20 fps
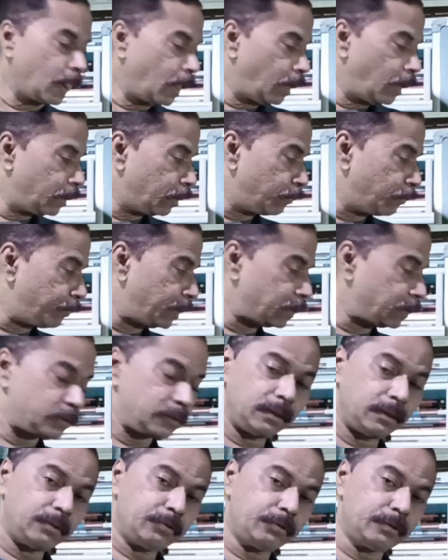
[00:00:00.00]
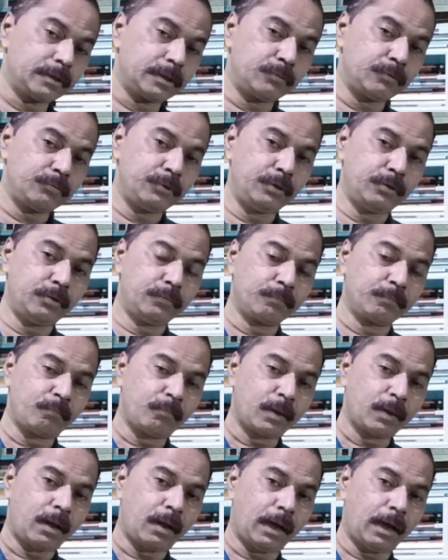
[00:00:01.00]
Now partition literature, we know,
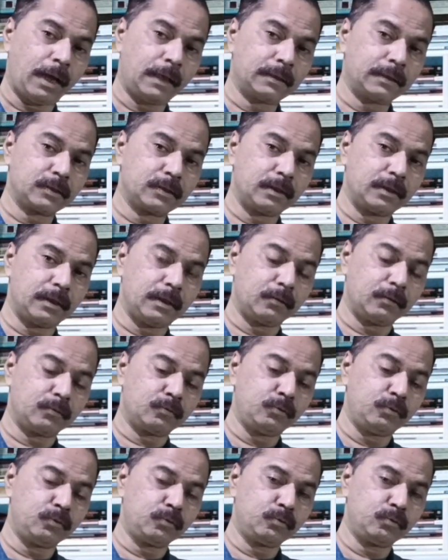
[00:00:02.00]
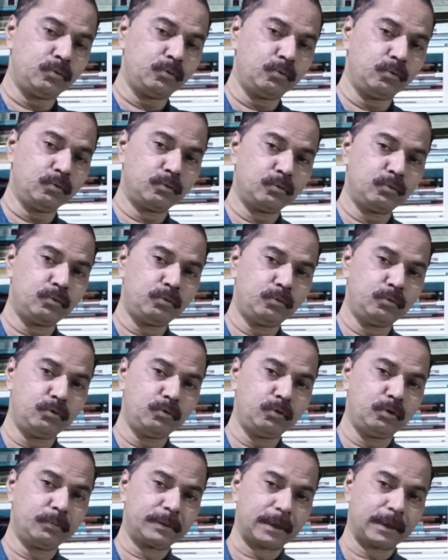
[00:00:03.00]
has two
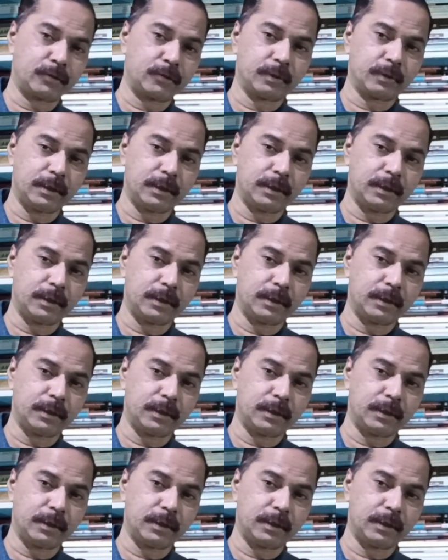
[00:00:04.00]
groups actually.